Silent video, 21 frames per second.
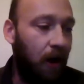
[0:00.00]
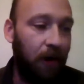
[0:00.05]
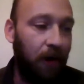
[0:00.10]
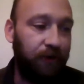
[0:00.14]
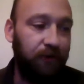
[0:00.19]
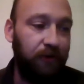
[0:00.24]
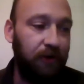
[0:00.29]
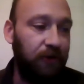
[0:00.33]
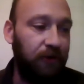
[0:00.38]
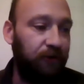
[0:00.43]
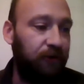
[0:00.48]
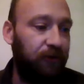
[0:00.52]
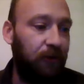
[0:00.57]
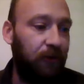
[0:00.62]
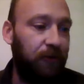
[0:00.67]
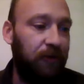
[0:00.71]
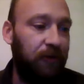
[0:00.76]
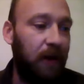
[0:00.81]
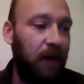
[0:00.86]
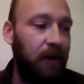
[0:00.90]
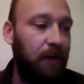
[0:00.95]
So just,
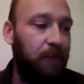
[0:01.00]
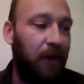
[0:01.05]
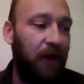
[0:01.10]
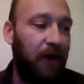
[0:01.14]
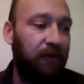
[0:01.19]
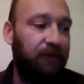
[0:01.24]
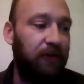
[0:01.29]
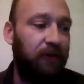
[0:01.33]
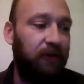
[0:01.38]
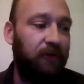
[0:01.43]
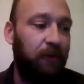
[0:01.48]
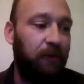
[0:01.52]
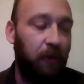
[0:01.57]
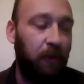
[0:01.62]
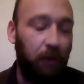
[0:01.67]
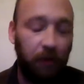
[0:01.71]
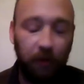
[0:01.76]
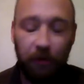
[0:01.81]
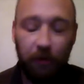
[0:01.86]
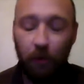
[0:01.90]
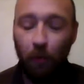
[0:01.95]
the kind of basics that we
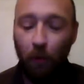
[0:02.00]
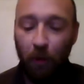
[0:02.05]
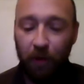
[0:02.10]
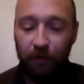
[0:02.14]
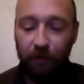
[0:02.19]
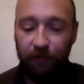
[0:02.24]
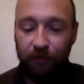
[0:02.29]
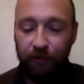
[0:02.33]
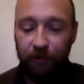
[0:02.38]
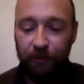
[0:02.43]
really want